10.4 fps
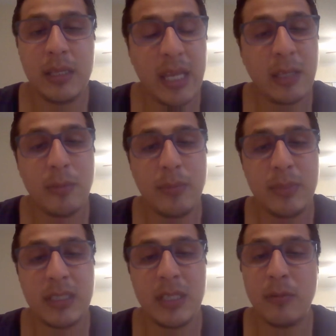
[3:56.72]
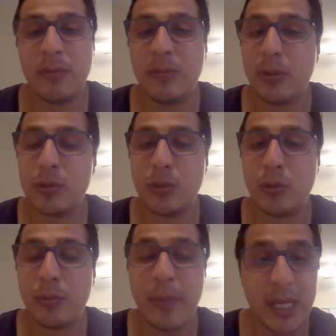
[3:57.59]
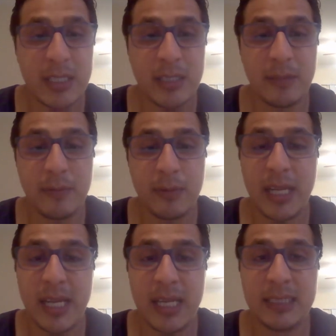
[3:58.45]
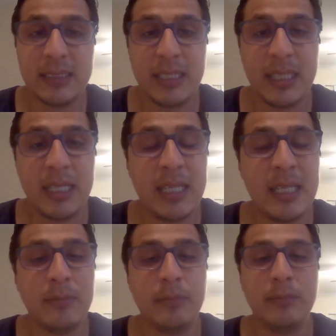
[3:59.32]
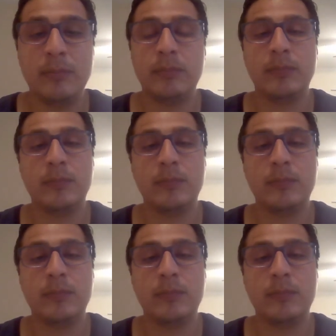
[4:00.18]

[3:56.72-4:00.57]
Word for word: thank you, Miss Leon, for your patience for us and